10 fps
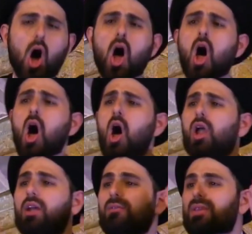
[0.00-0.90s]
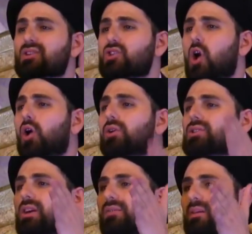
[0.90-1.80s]
All of the
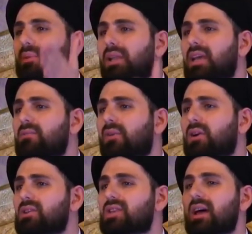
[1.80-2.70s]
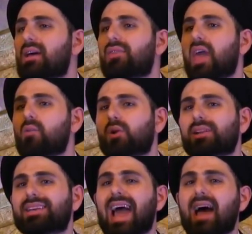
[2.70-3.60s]
souls of the believers, they
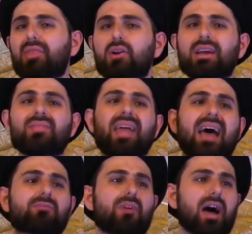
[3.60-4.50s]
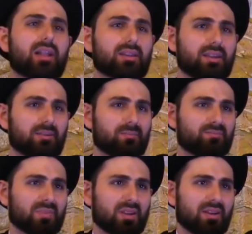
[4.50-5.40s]
will gather in that valley.
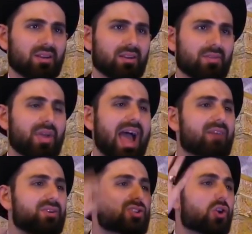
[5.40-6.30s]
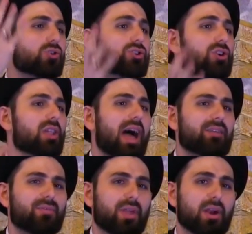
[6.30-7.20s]
They have a social
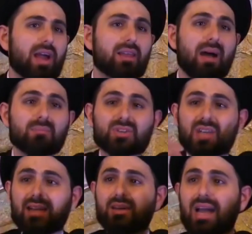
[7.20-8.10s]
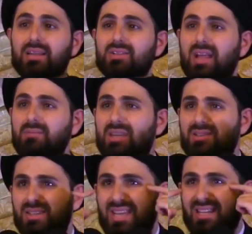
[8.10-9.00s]
life there. Al-Imam al-Sadiq
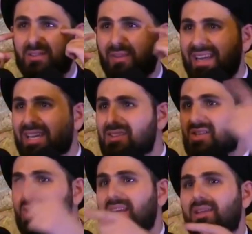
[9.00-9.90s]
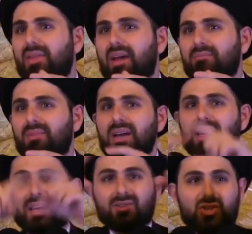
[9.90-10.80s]
says, it's as if I can see them
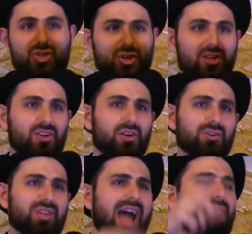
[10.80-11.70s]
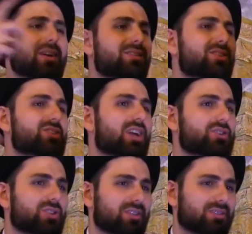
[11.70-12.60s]
in circles, having
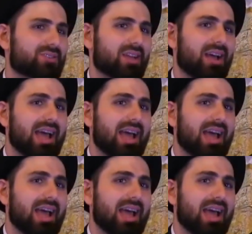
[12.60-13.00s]
discussions.